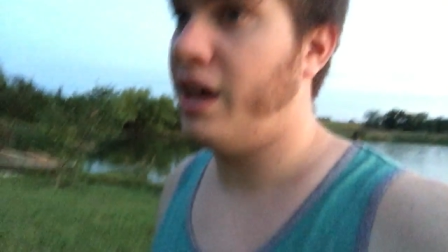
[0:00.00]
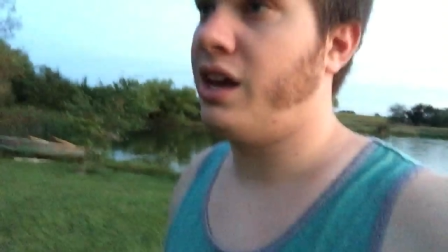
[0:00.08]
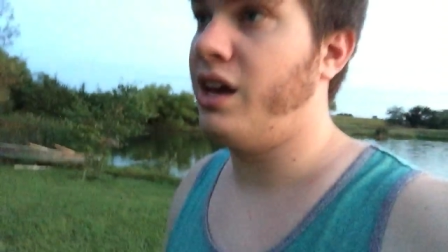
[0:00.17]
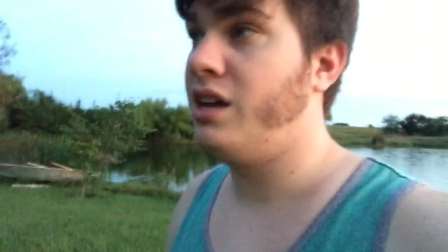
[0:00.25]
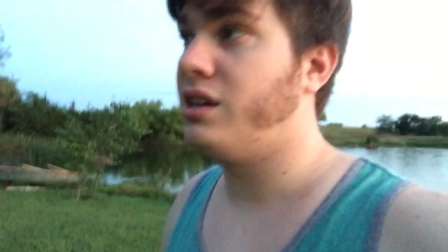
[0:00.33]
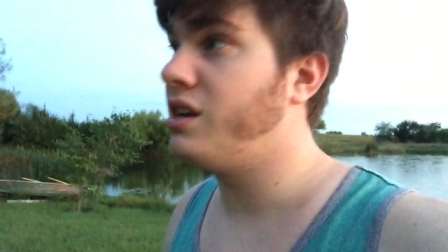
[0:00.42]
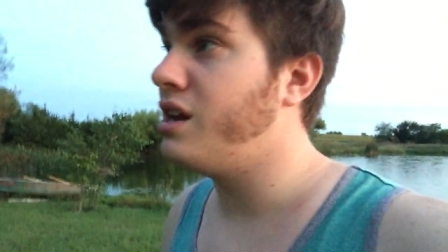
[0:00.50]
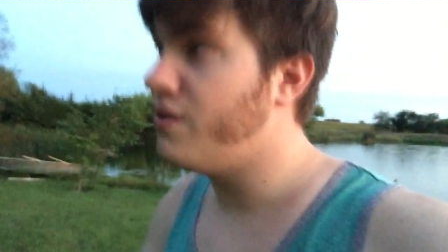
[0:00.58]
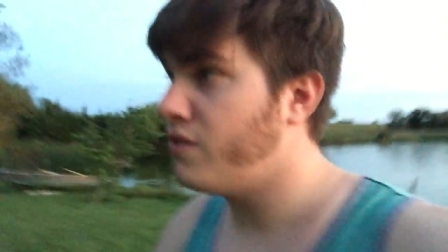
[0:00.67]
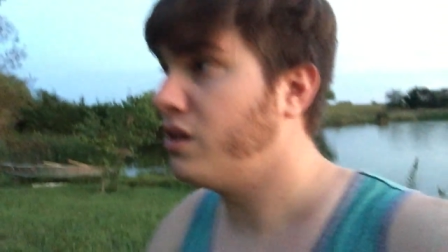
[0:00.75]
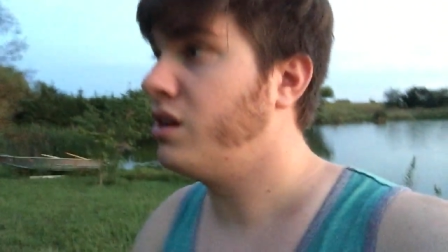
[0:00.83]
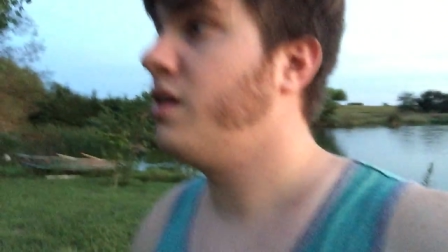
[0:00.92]
like it didn't
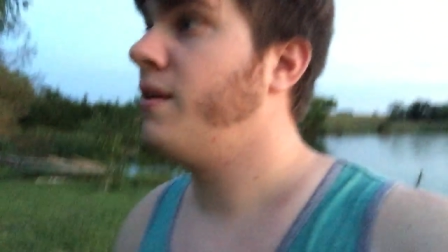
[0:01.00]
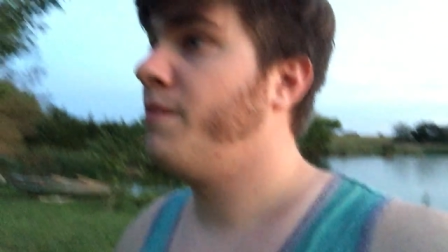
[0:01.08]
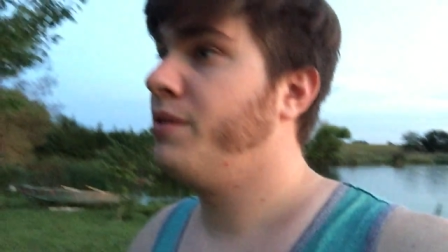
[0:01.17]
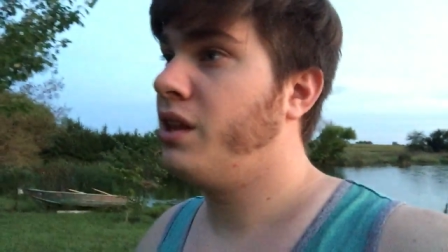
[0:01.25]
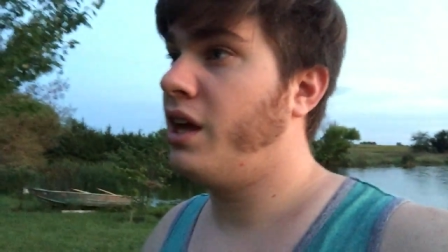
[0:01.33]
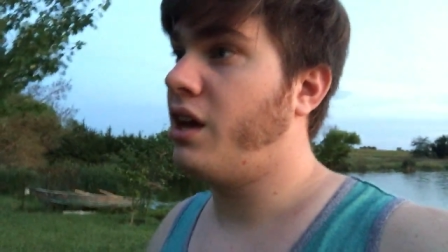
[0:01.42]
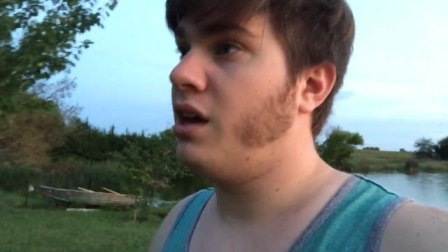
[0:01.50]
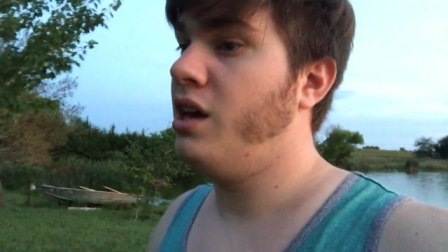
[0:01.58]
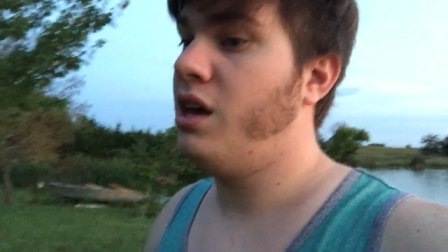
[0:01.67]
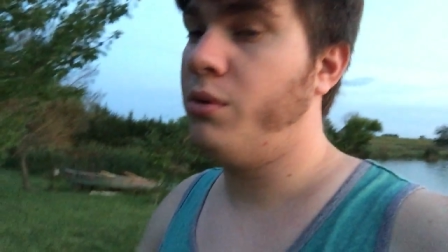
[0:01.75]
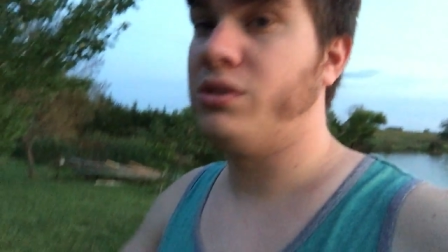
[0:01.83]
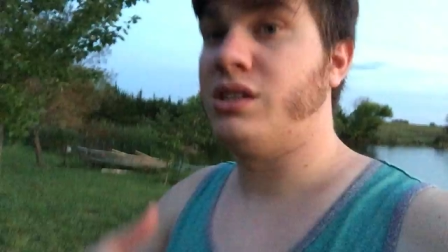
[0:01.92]
even like
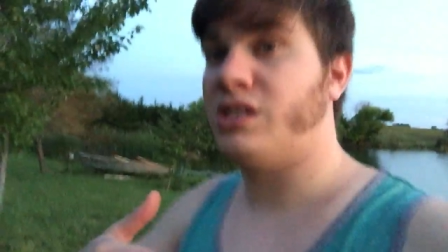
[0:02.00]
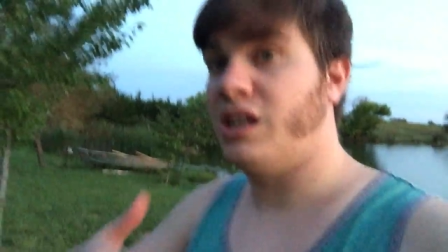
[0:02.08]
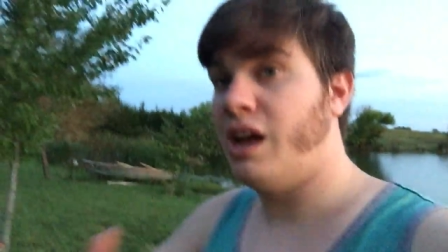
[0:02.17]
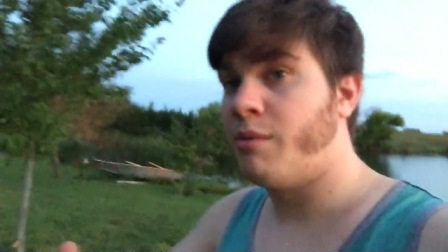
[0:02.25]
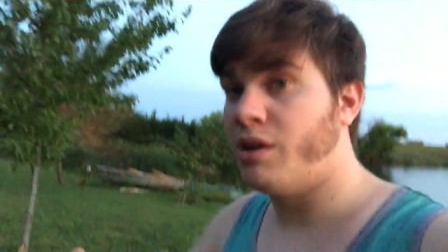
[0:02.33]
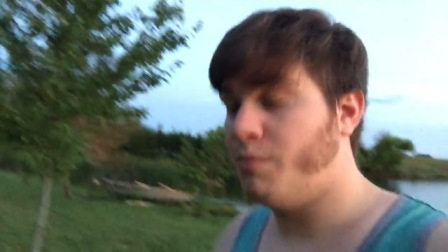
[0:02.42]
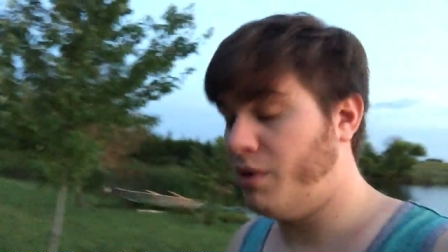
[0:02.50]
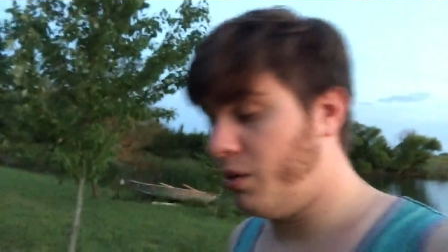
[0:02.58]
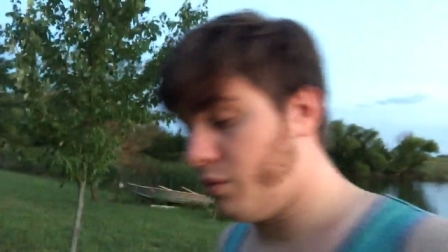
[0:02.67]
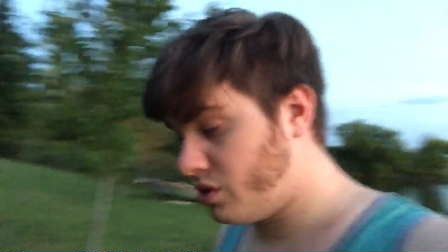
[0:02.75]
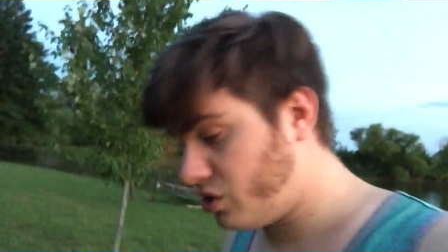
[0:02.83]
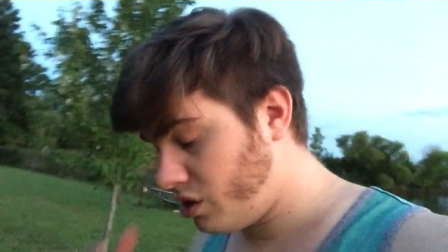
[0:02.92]
he was a celebrity, but
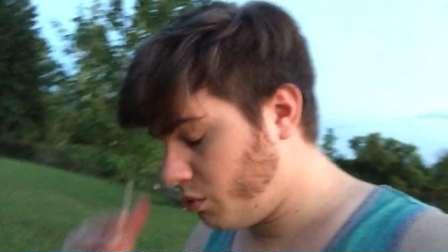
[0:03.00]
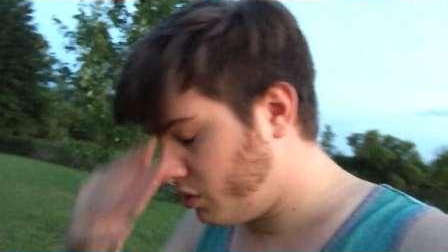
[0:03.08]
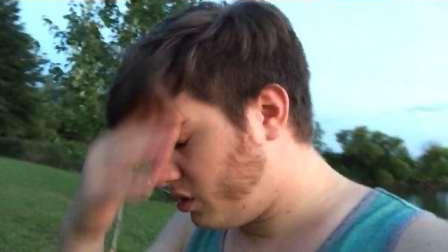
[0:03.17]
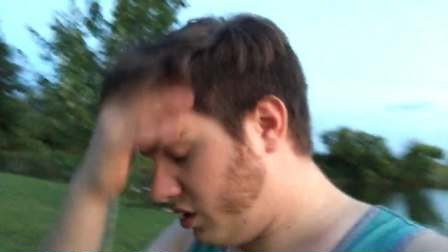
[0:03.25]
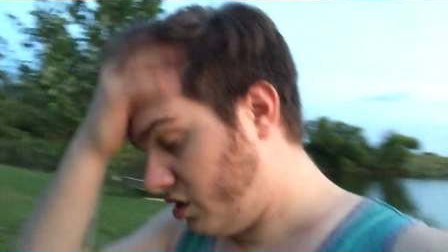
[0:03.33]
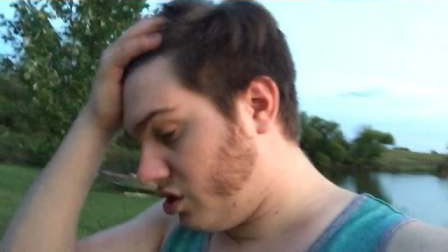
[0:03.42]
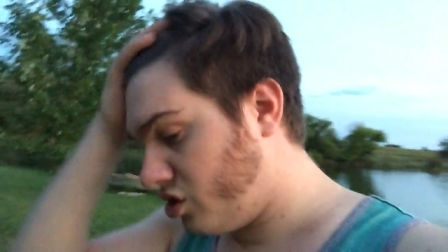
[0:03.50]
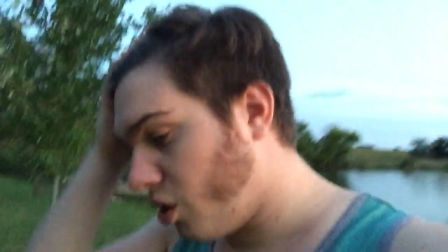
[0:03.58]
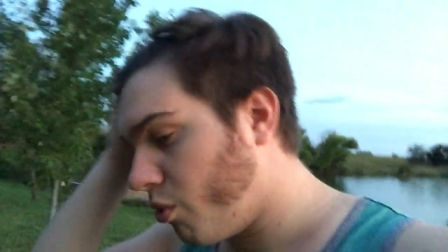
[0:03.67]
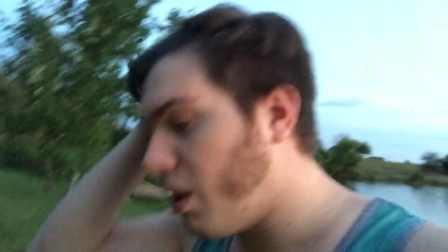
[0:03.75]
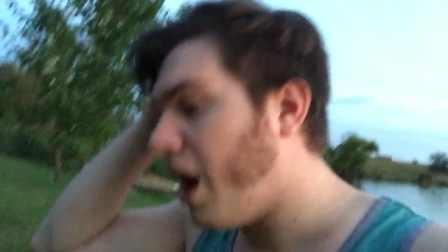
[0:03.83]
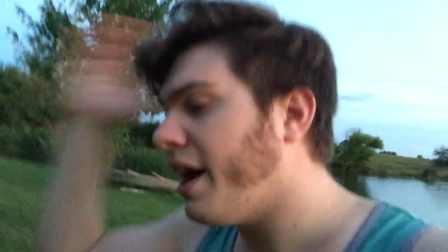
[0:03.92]
it was it was
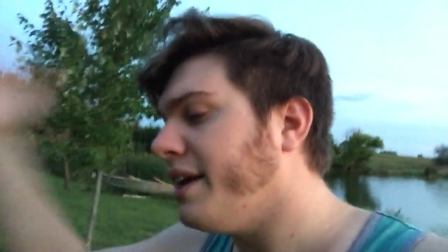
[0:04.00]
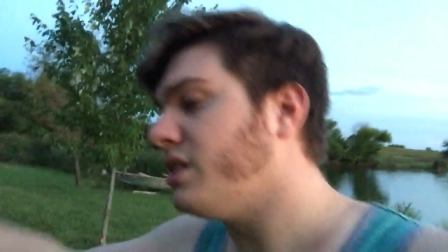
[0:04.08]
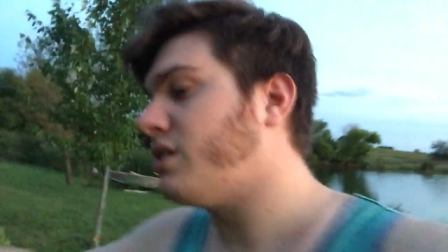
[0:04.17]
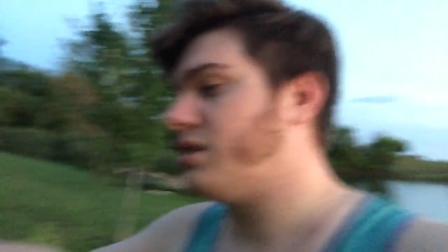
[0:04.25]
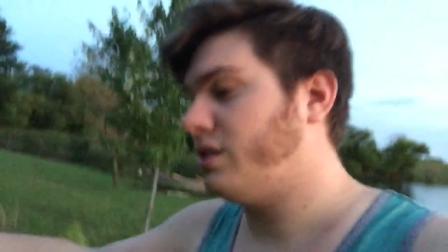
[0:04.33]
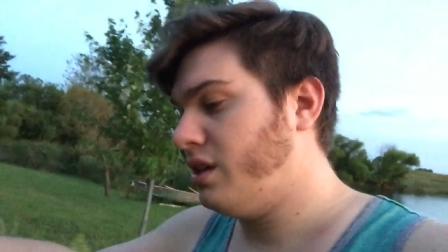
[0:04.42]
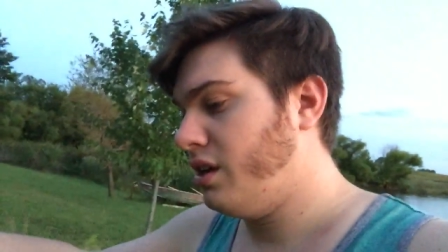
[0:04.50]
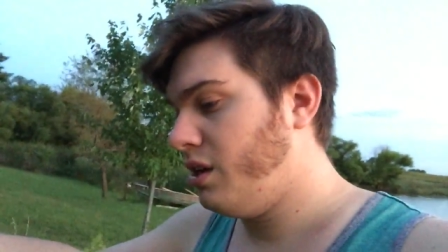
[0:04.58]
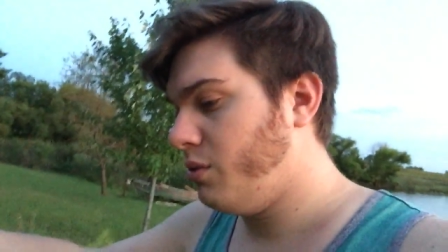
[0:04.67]
so nice.